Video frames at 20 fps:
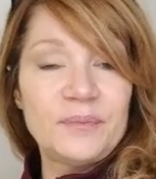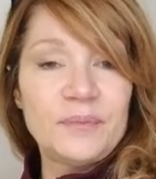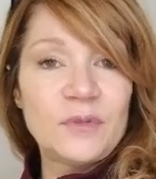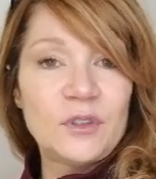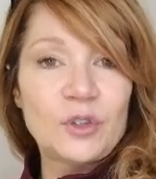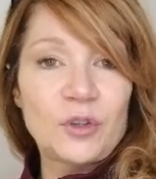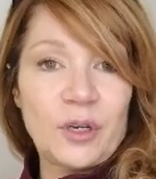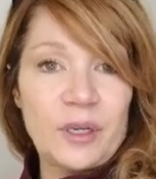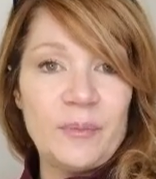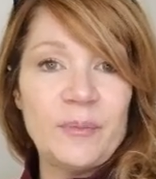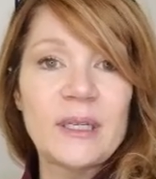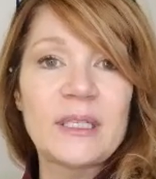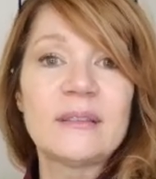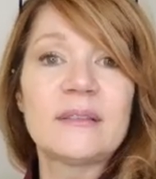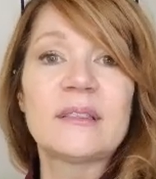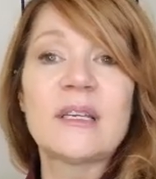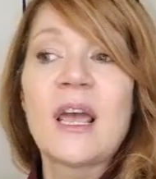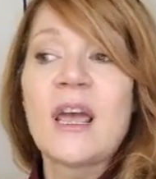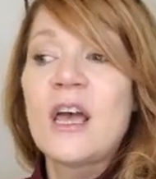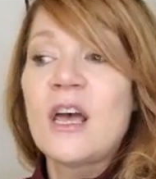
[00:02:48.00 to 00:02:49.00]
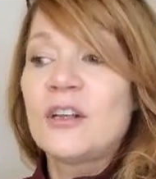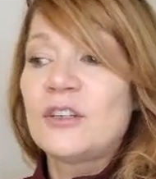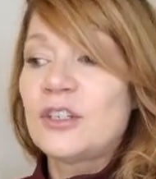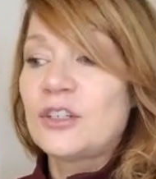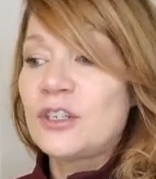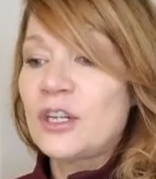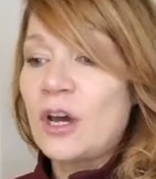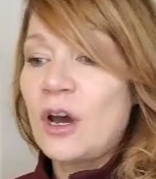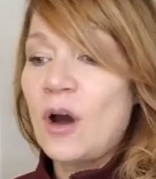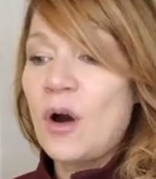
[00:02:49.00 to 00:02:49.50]
treatments.
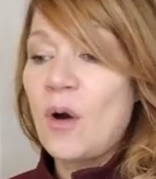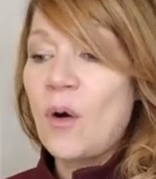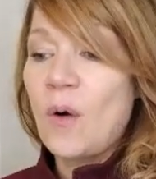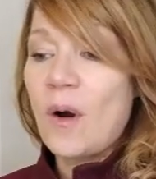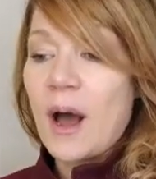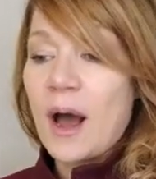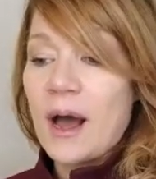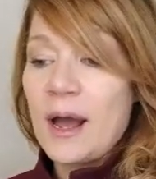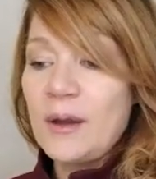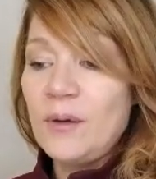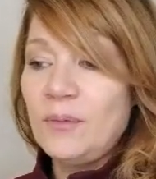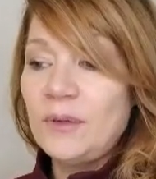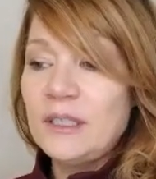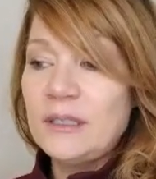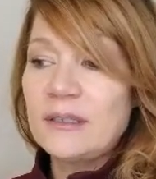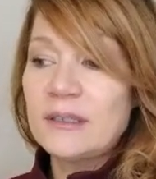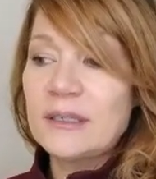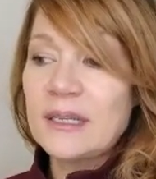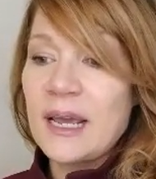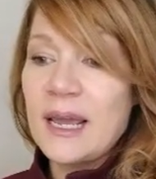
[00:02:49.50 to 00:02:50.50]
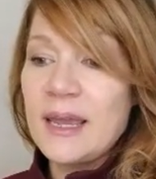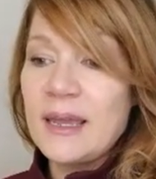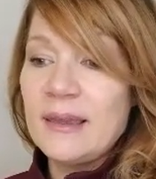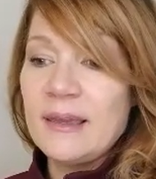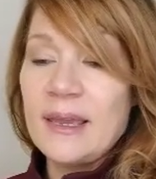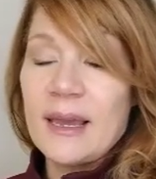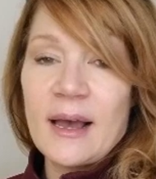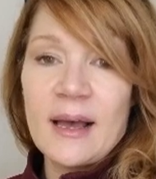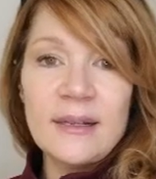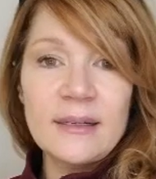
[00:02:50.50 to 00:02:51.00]
So I would say
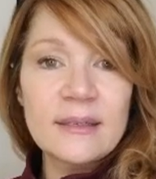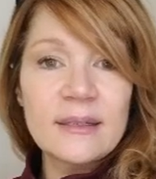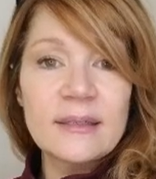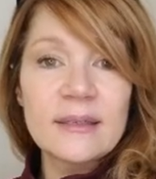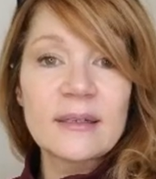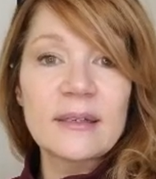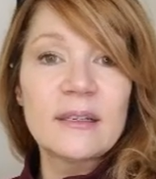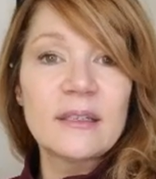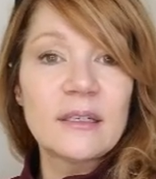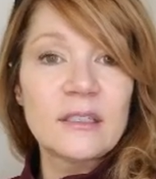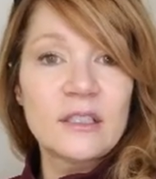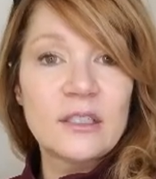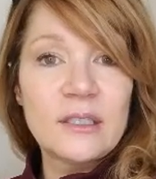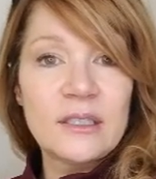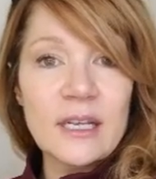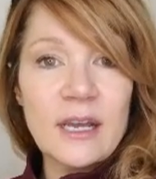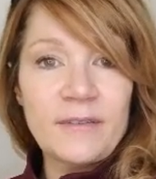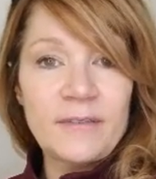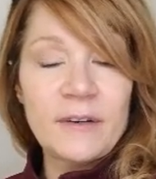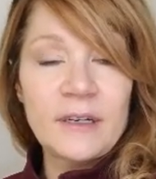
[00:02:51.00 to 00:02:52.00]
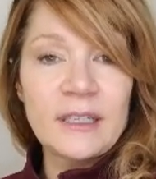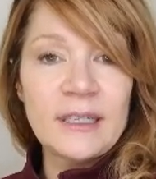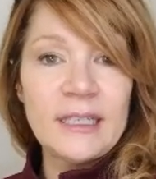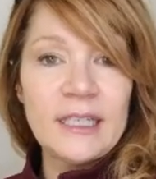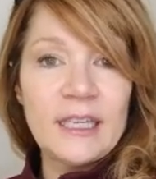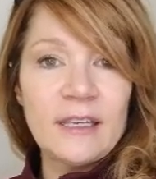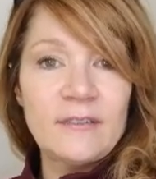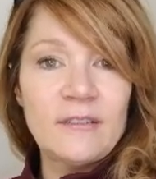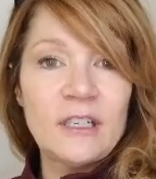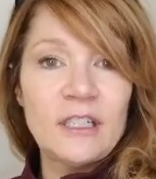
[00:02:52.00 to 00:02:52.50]
yes, definitely
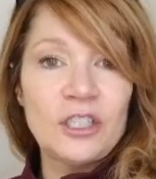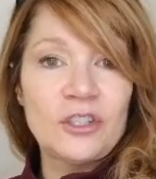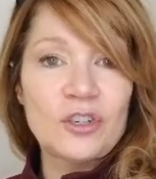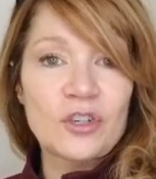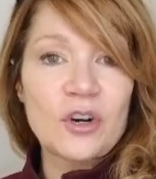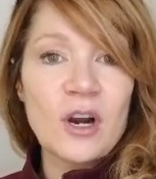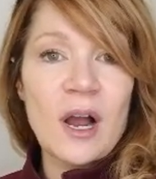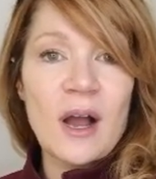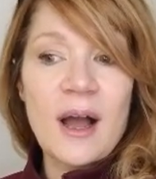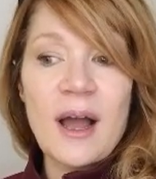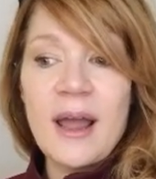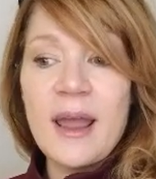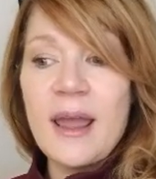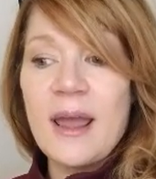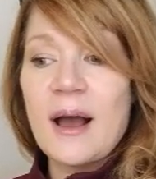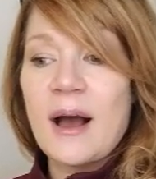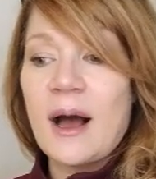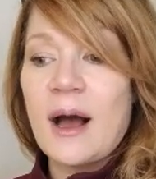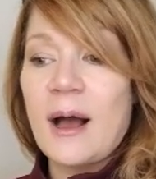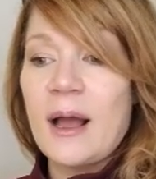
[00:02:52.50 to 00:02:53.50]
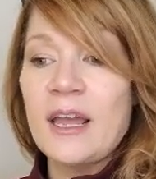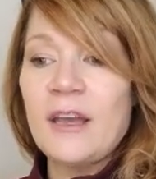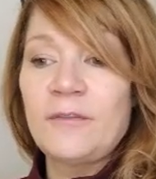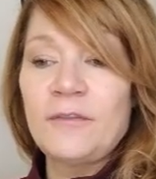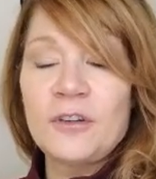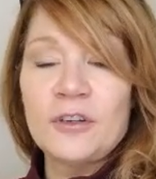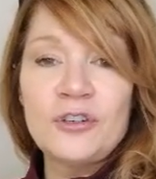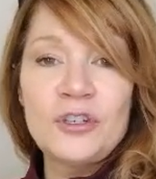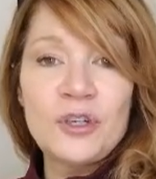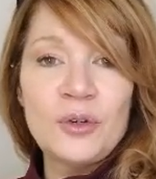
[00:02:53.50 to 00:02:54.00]
give it a try. If
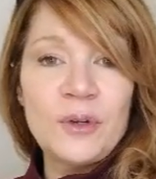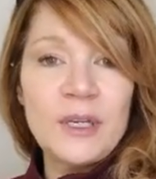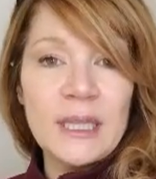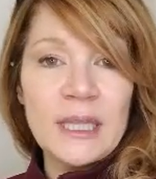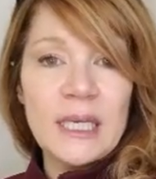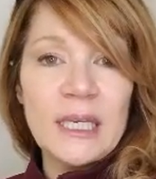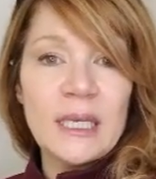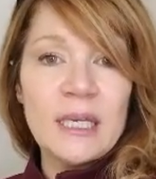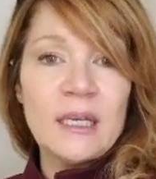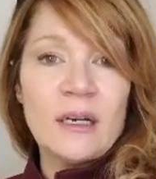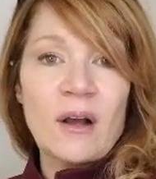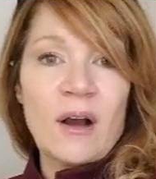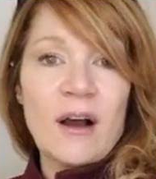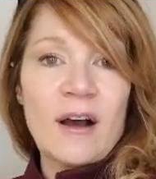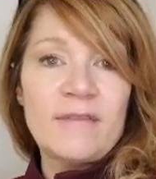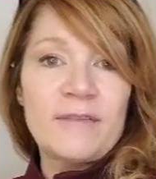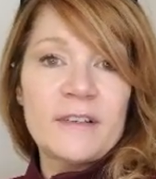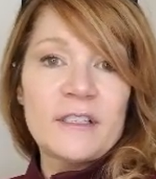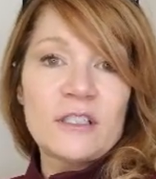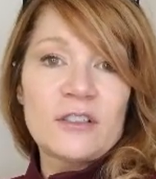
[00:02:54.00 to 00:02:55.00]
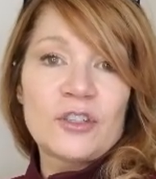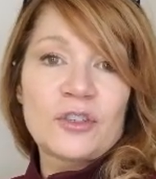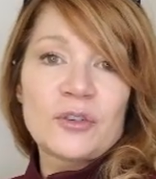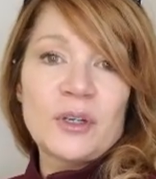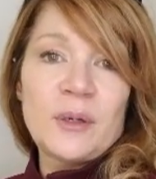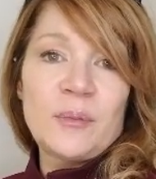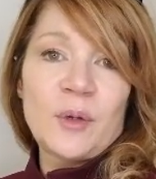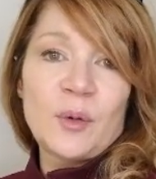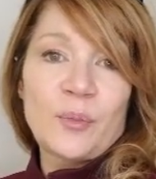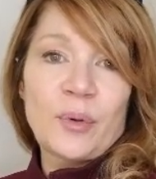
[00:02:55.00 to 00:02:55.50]
you're doing the in-office
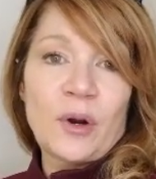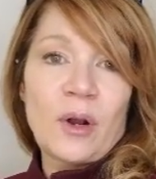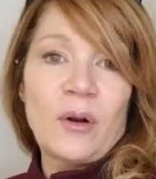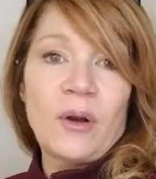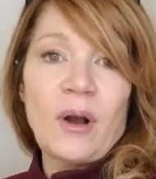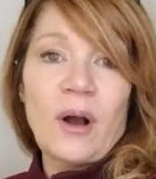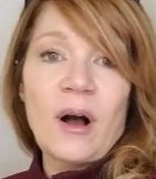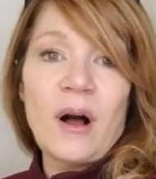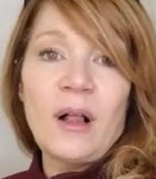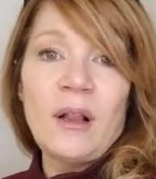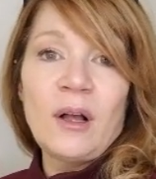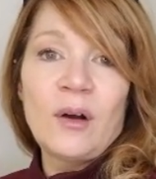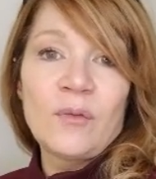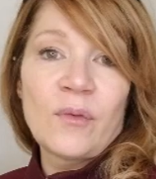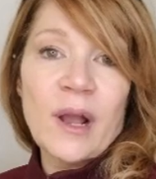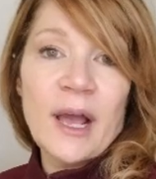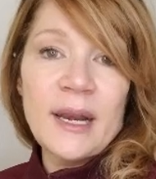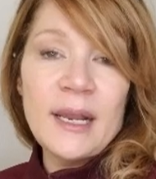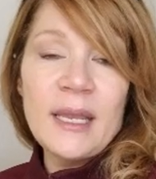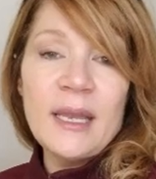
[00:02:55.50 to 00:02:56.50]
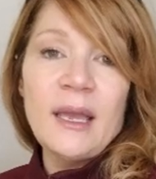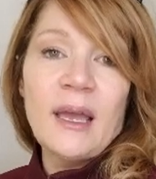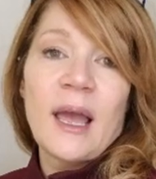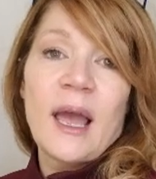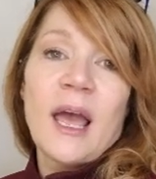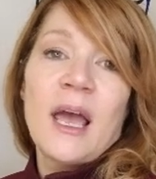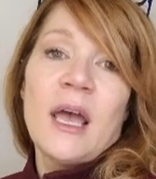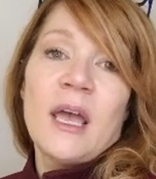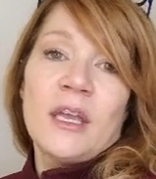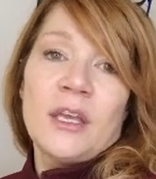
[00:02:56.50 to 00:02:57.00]
treatment protocol already,
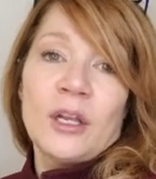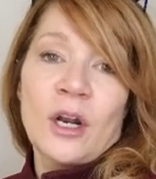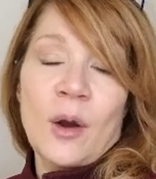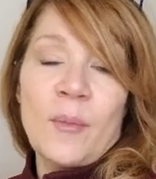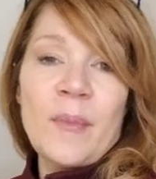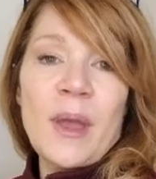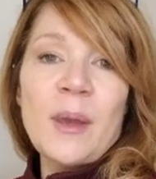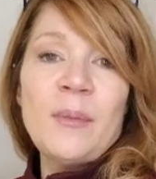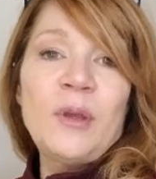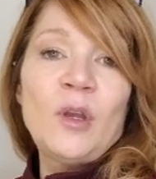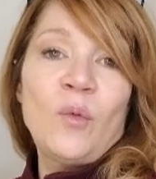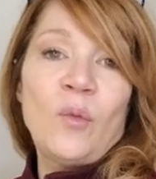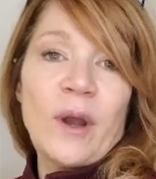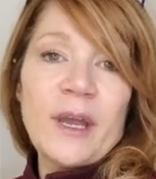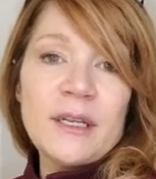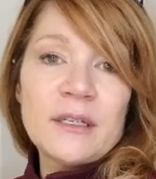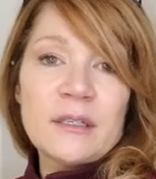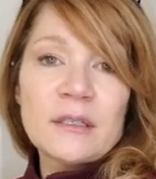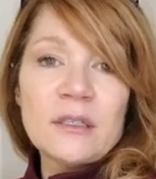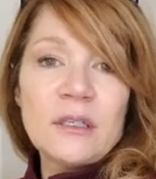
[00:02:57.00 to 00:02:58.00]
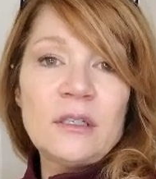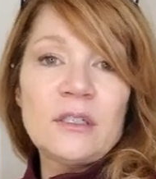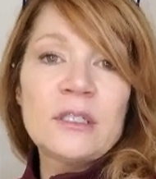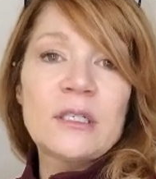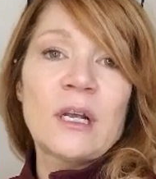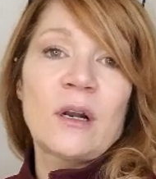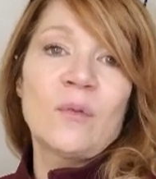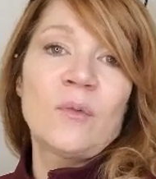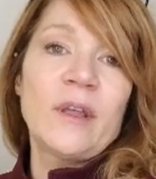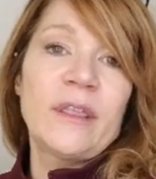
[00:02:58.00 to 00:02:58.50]
maybe wait till you're
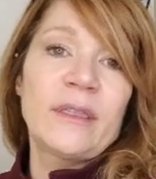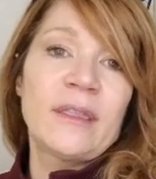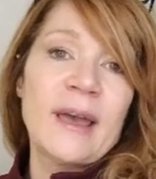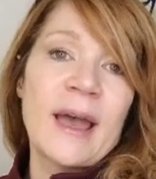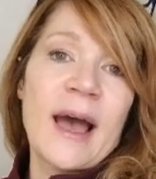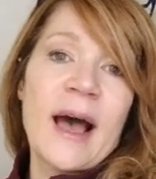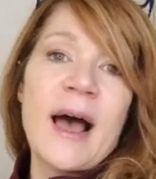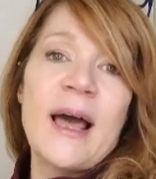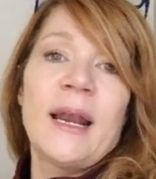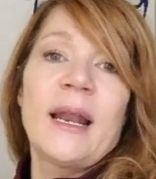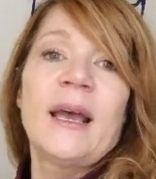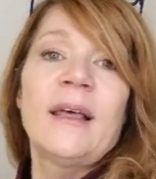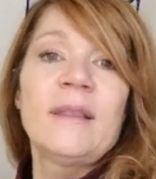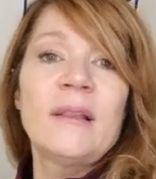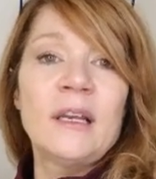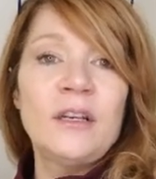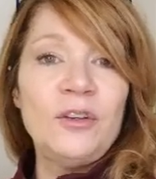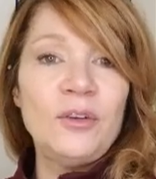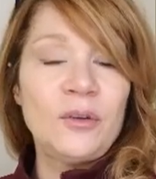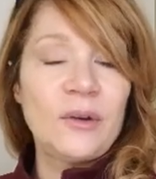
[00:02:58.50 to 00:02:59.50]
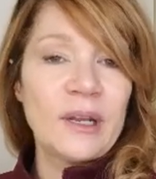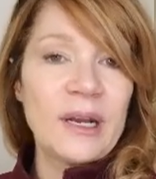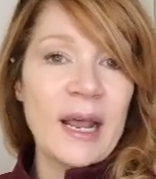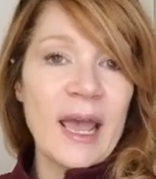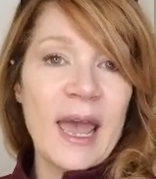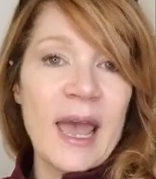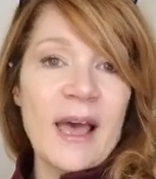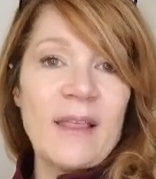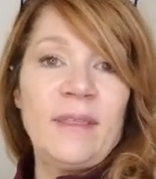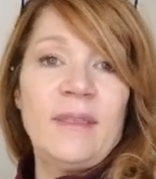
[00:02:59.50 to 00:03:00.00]
done with that, and then you can
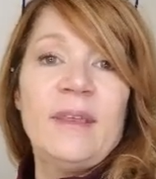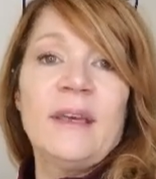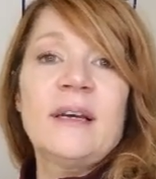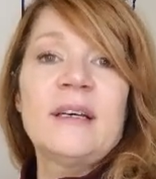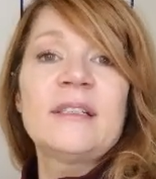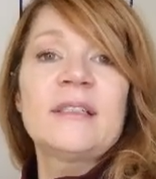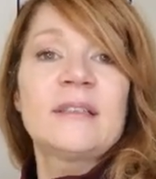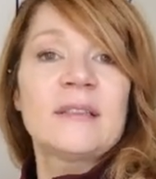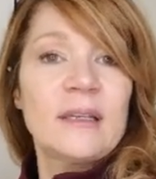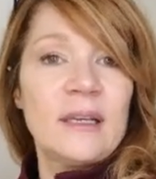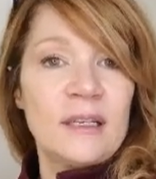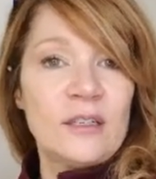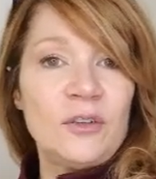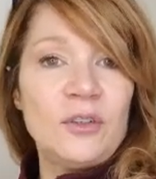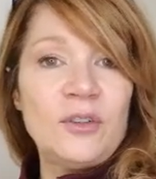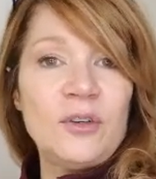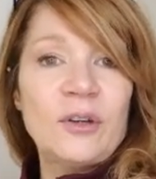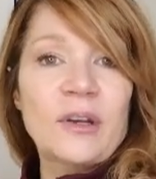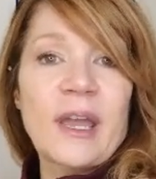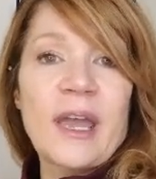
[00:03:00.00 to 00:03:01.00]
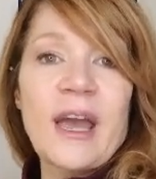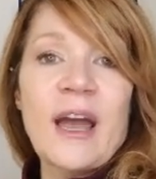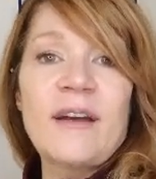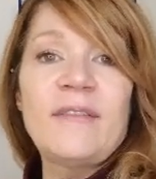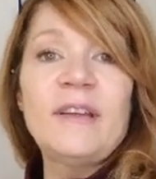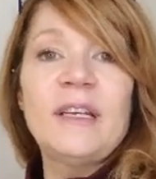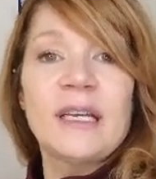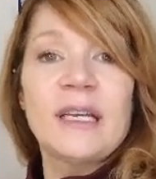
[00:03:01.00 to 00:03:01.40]
add this and do your cavi